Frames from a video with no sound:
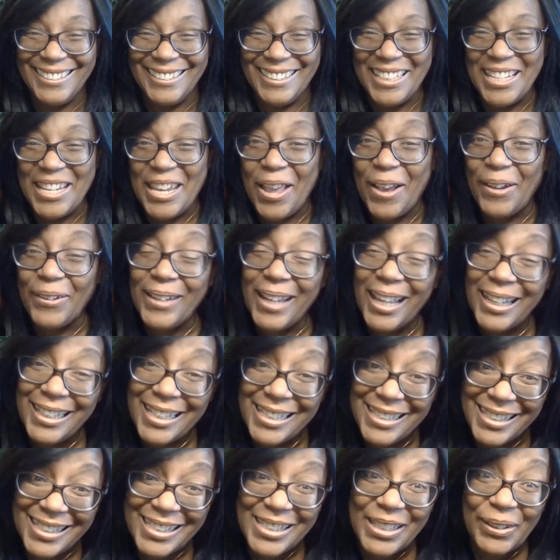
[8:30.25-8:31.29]
No, not
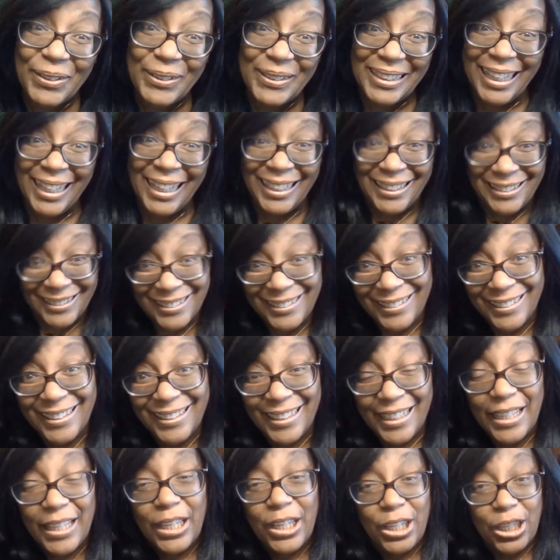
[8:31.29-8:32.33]
necessarily.
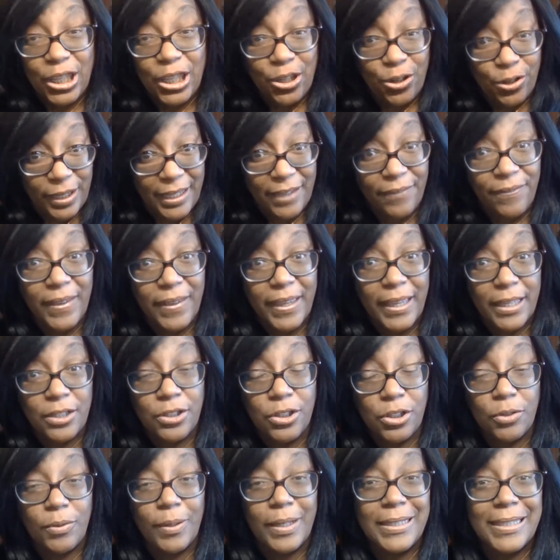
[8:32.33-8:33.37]
You're giving it
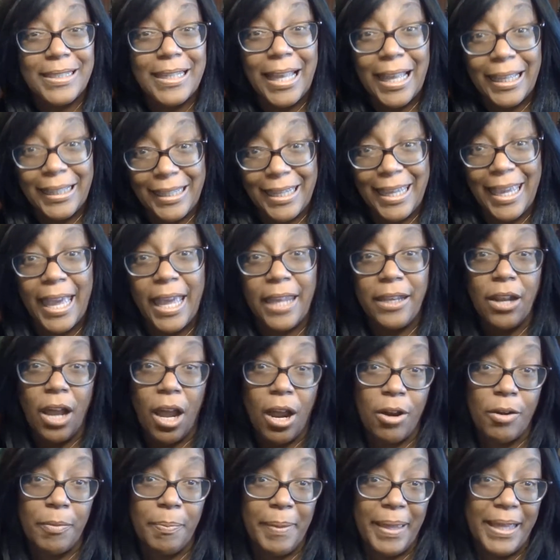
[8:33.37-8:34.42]
to us, again,
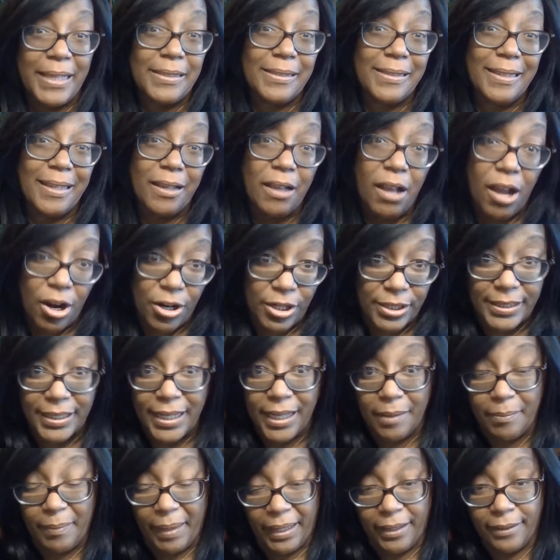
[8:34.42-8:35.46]
our pacing, our
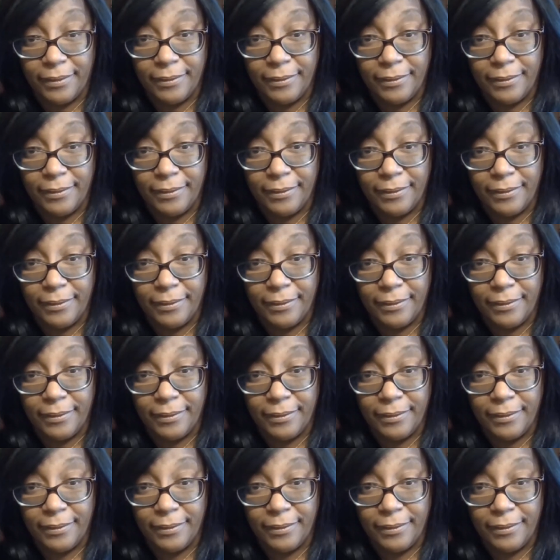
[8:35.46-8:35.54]
timing.